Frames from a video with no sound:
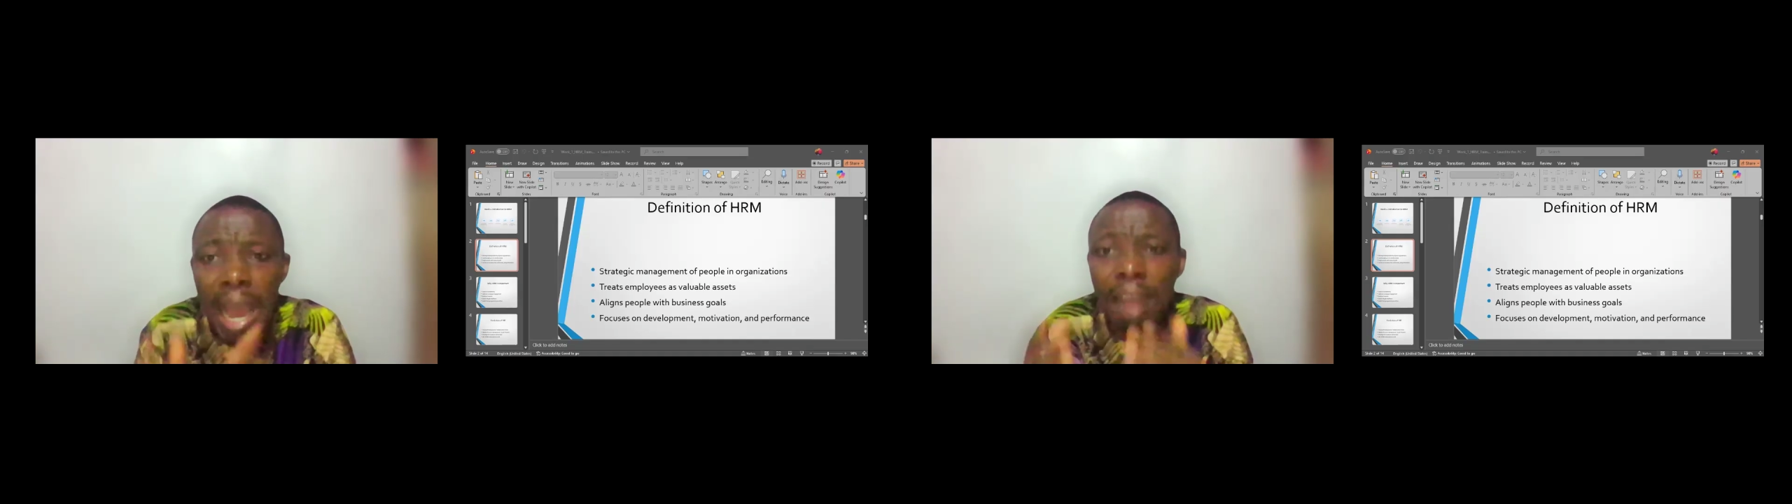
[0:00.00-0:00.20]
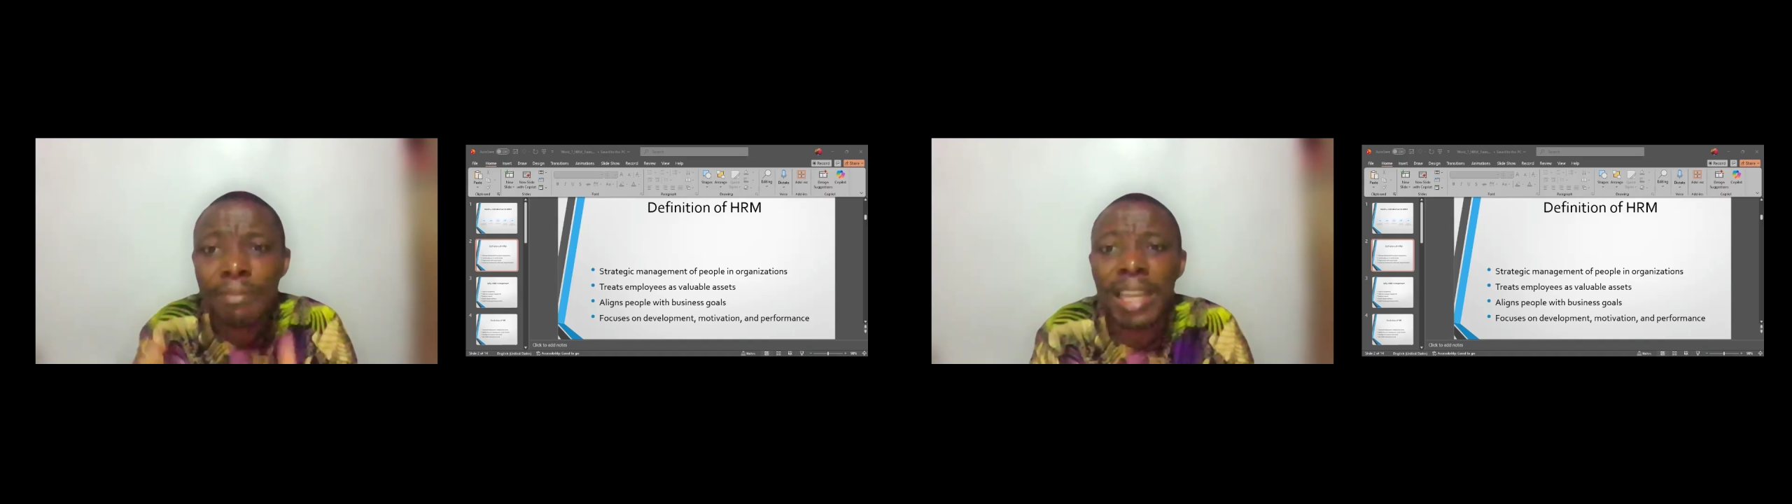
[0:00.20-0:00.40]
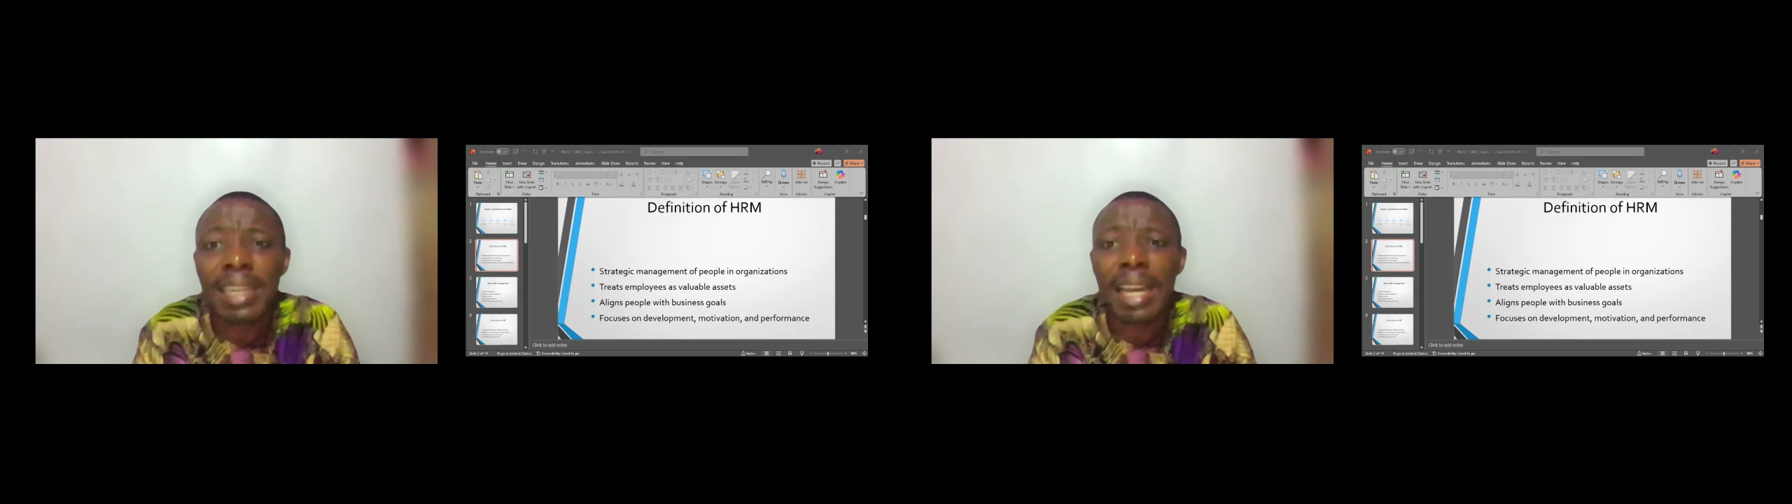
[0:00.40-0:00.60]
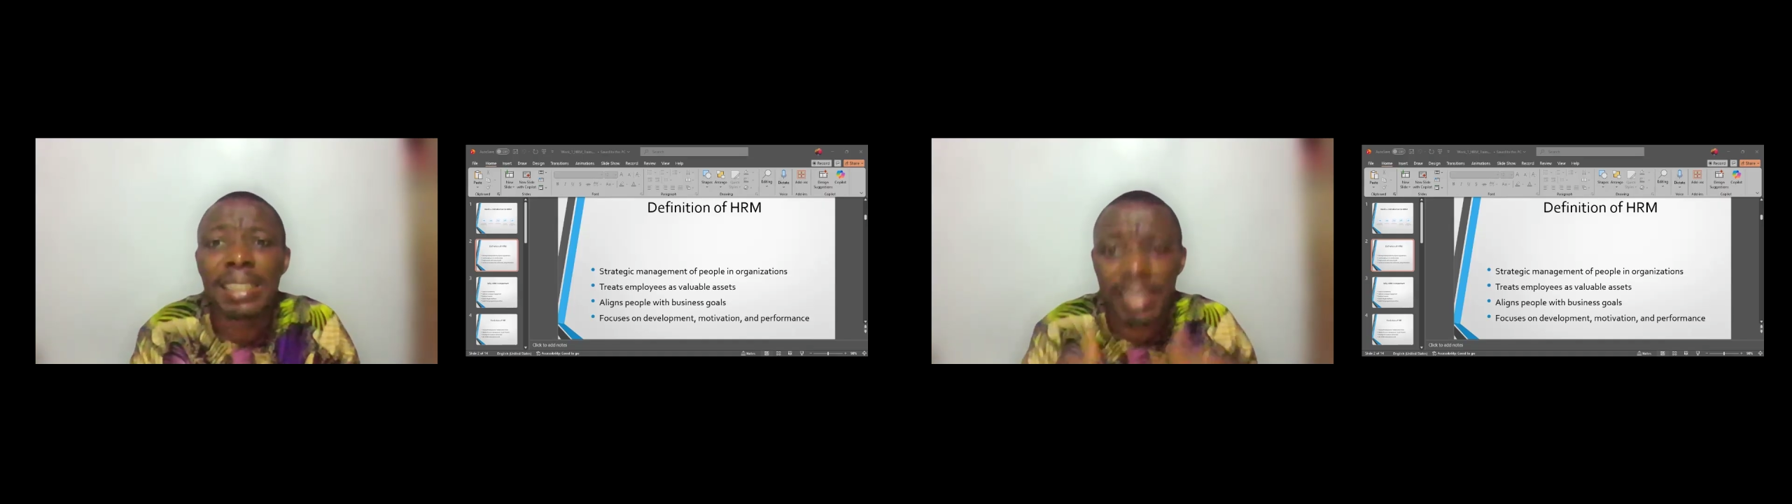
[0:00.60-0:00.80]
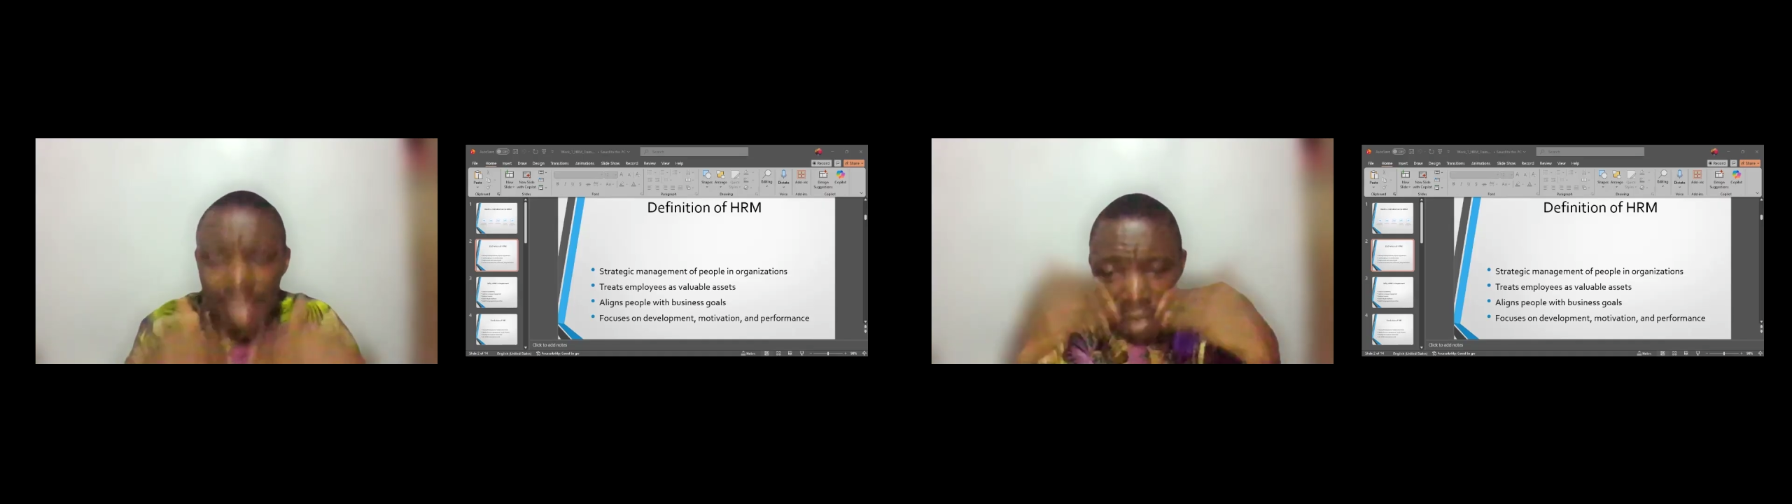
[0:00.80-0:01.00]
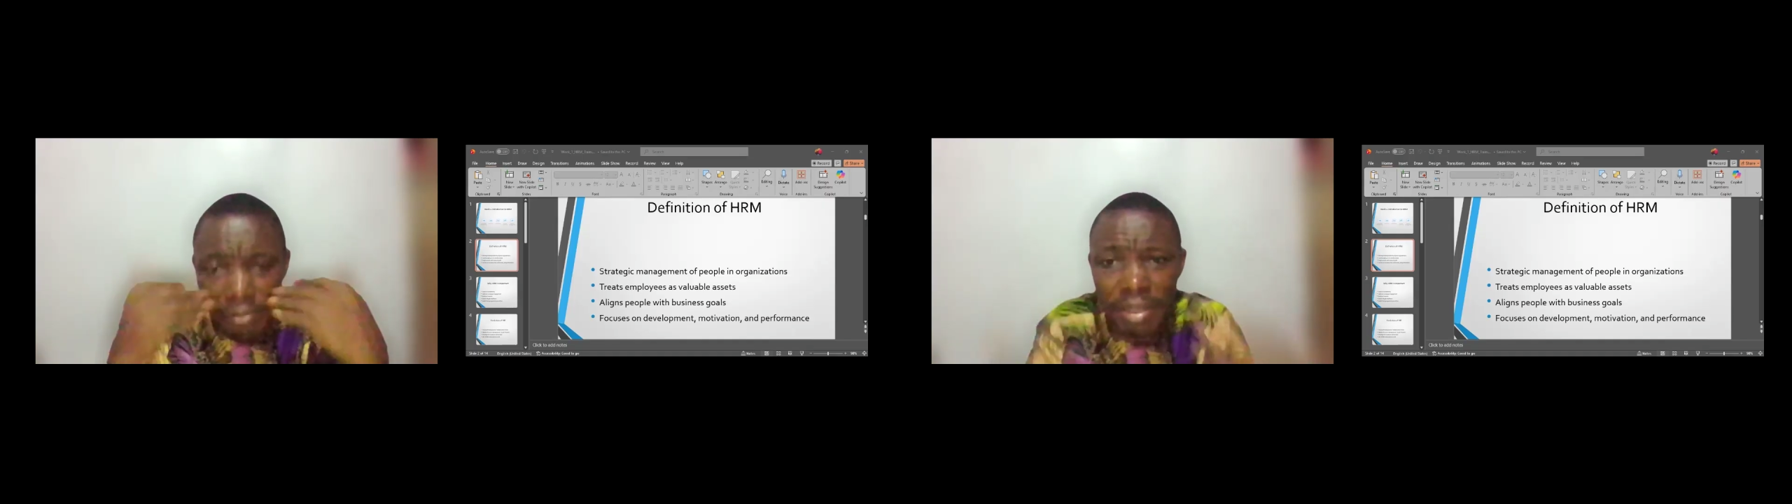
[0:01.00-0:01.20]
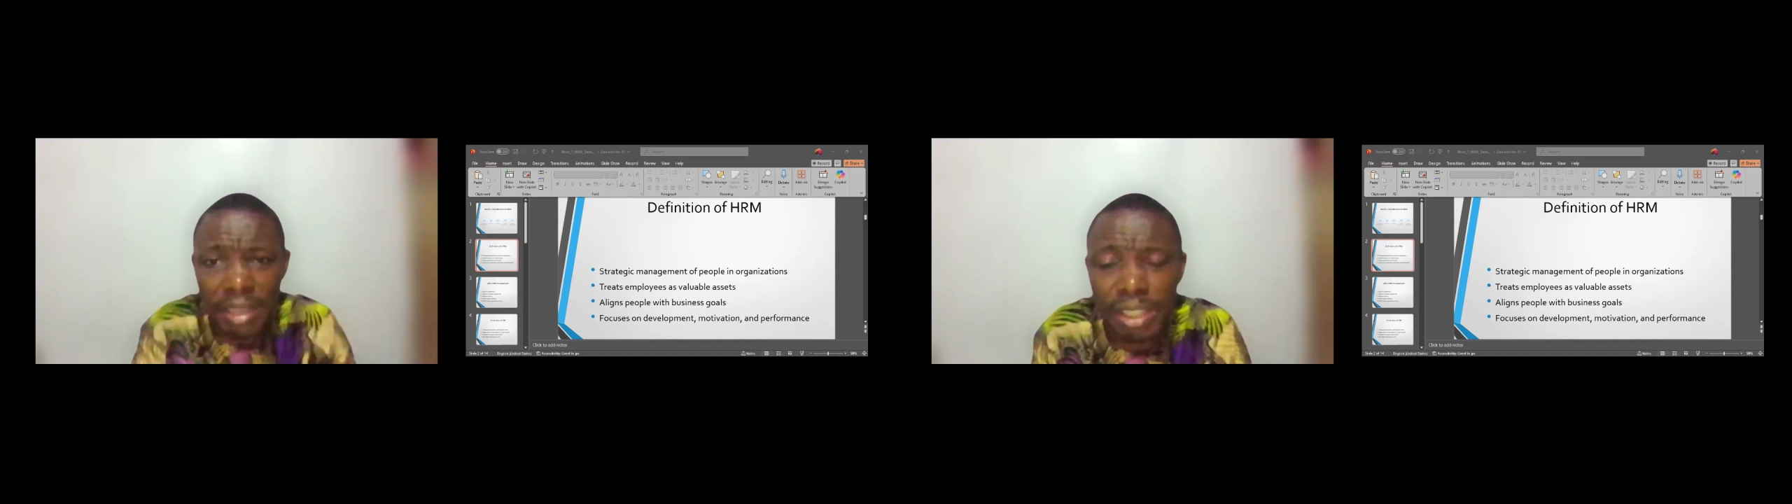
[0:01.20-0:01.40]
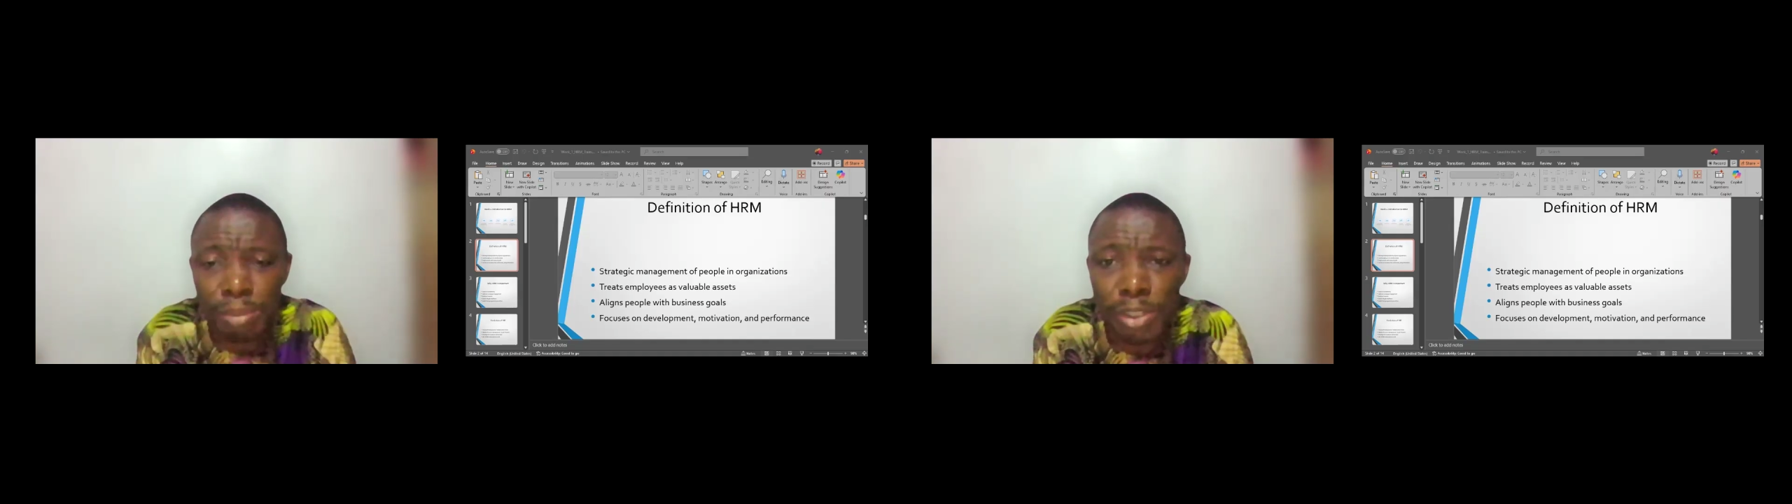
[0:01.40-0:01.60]
After that,
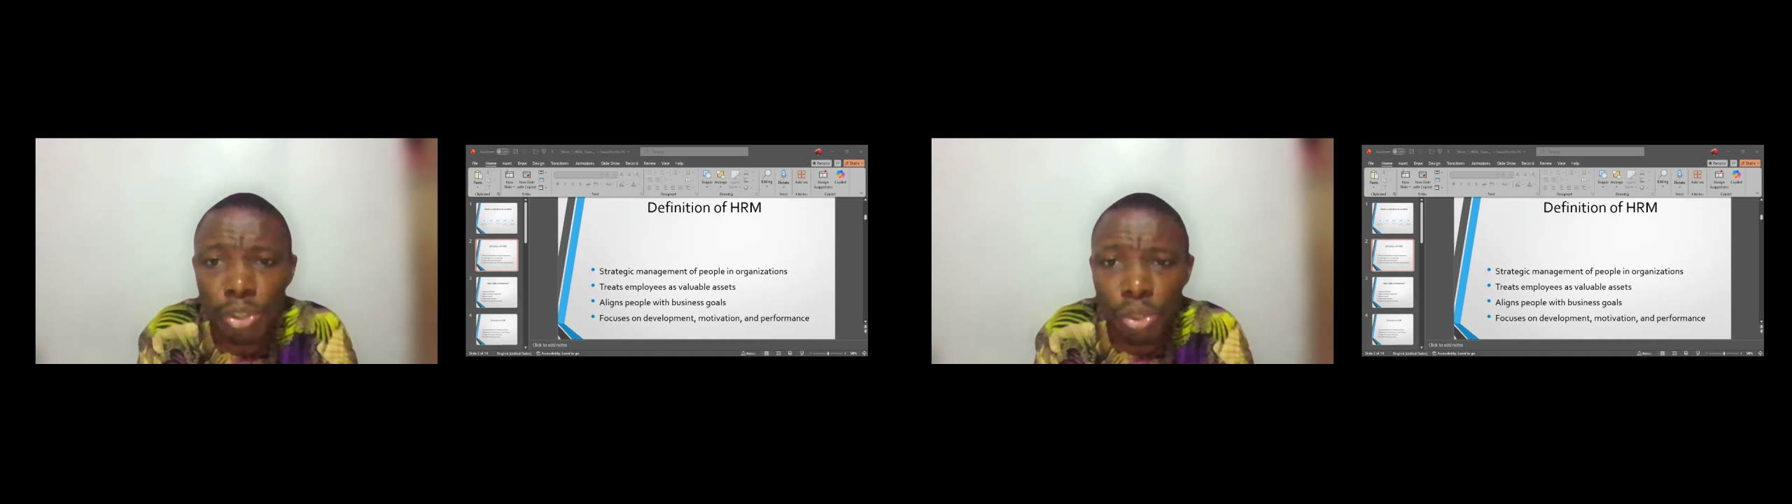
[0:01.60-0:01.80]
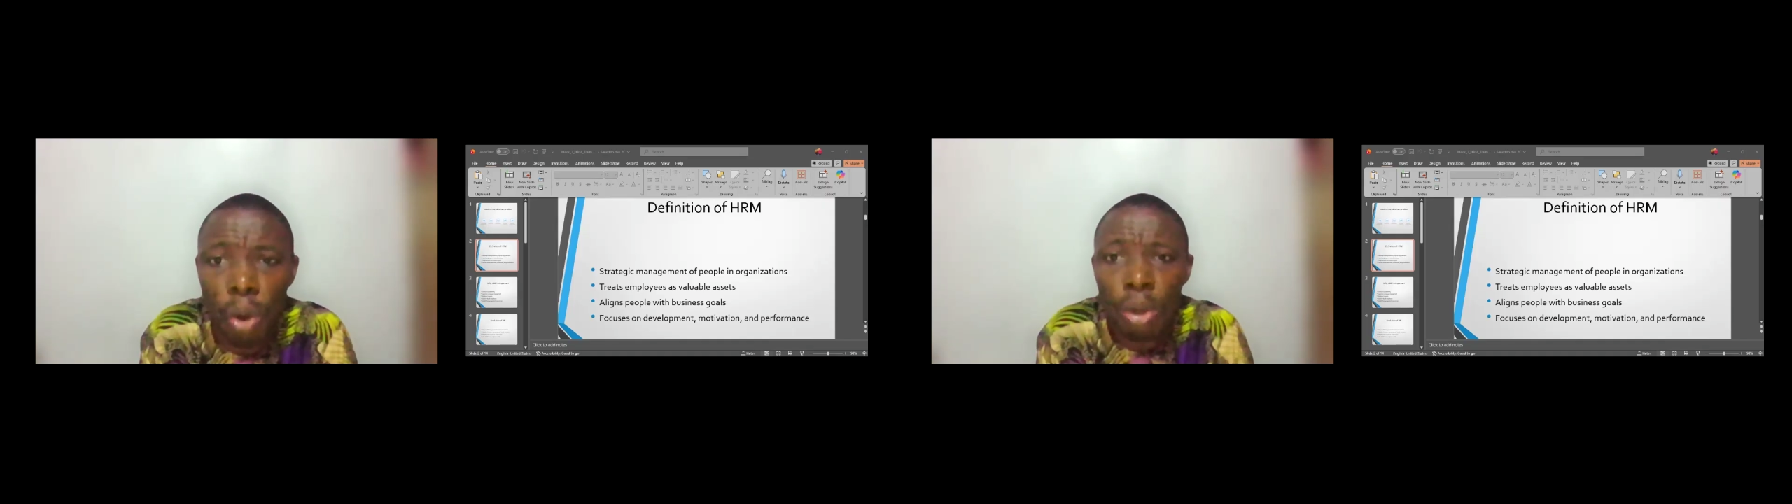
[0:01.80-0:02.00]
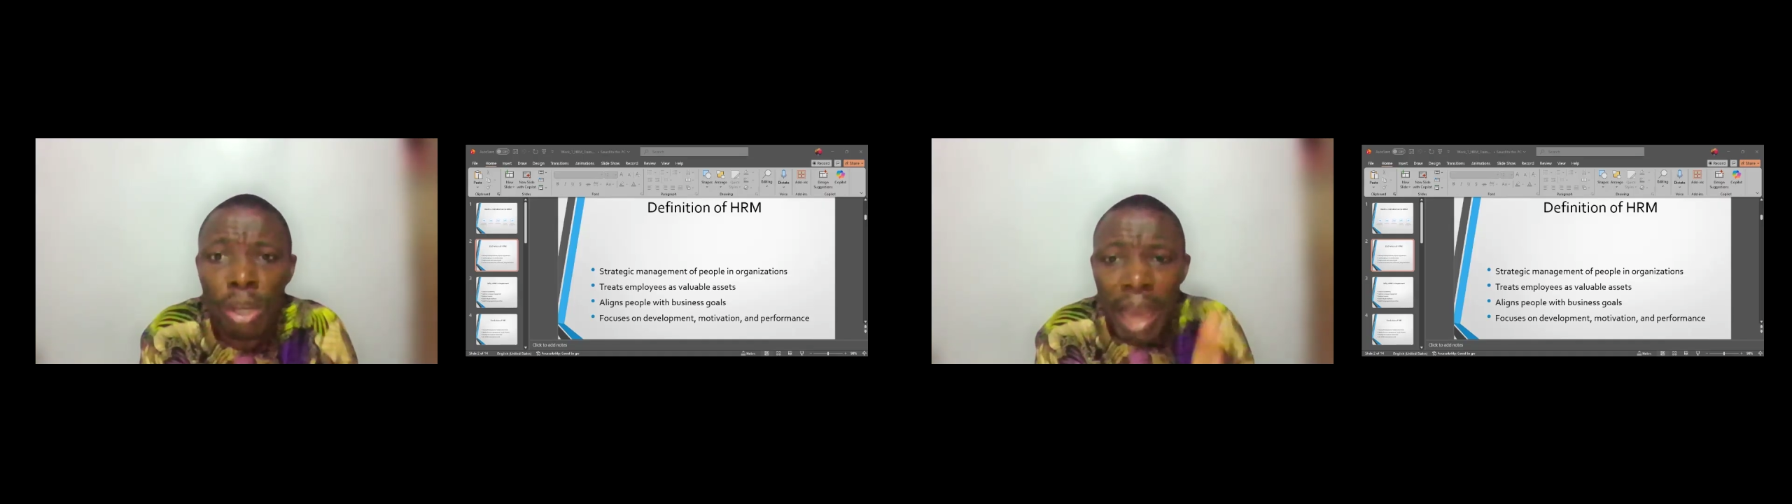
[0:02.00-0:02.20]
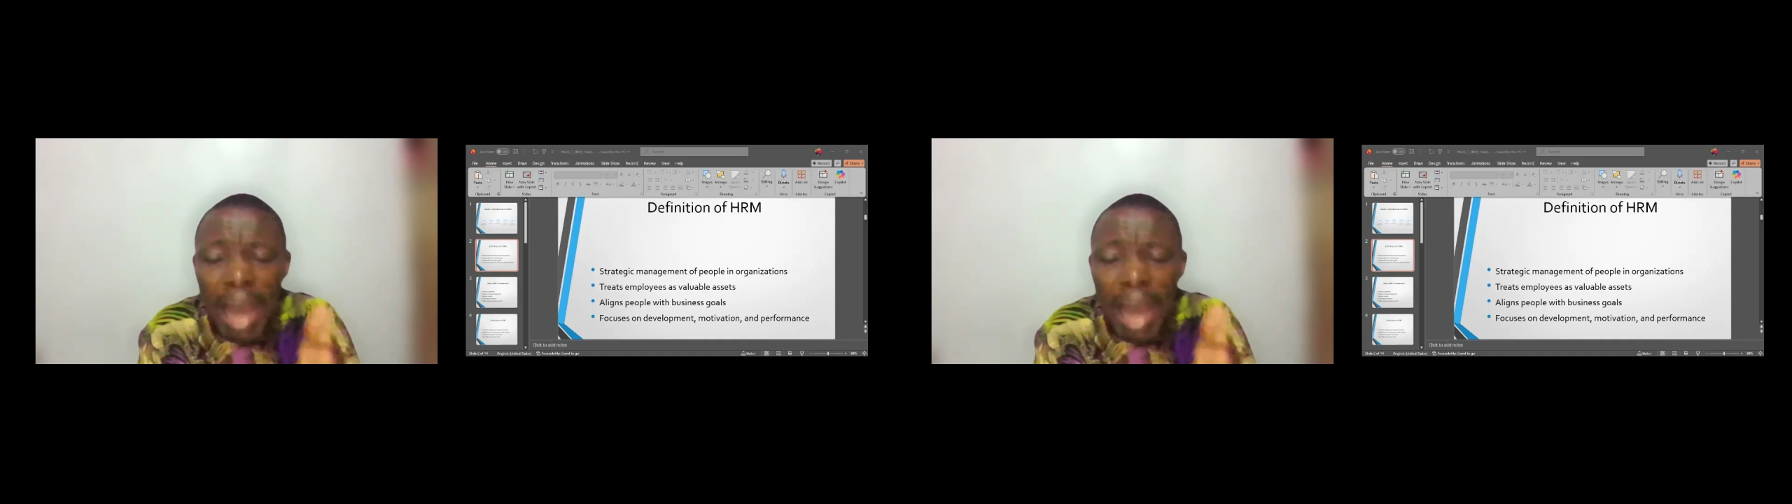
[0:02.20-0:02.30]
everything is being stored.